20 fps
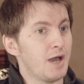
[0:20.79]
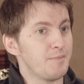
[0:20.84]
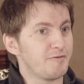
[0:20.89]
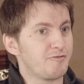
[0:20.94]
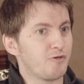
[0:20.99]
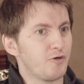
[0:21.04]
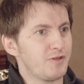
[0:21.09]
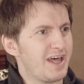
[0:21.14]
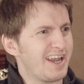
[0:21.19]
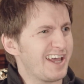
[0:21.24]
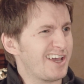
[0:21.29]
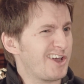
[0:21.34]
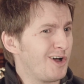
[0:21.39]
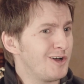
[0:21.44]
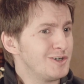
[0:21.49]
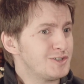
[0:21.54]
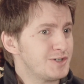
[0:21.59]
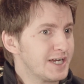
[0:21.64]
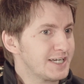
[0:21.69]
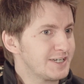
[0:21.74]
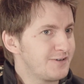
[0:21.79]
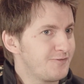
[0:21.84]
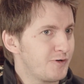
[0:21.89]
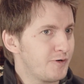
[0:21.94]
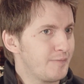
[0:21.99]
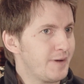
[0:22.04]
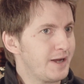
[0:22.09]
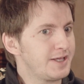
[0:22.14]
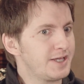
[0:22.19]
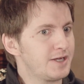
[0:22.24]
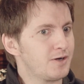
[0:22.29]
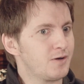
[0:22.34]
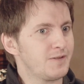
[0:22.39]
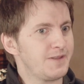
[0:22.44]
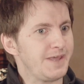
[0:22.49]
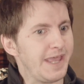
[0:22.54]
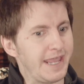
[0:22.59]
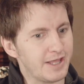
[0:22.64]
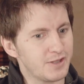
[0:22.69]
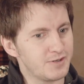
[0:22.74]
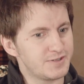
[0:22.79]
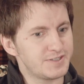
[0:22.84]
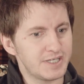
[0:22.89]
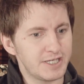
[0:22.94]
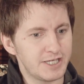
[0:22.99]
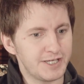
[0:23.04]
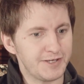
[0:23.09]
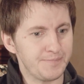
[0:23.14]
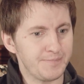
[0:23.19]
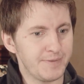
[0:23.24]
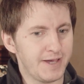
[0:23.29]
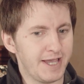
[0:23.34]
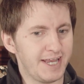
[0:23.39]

Before that, I contracted for about a year on the Angular team,